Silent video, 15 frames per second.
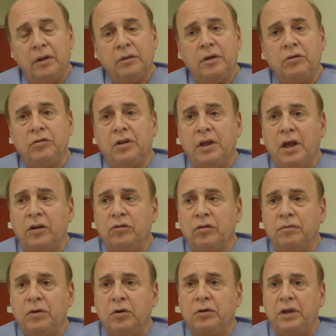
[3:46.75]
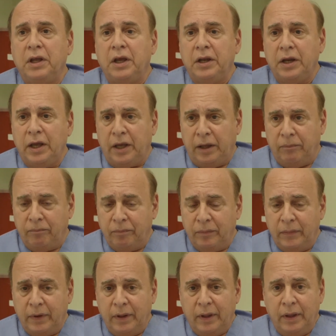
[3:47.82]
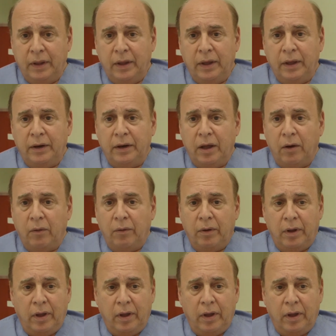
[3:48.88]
These are the ends of your DNA. Now,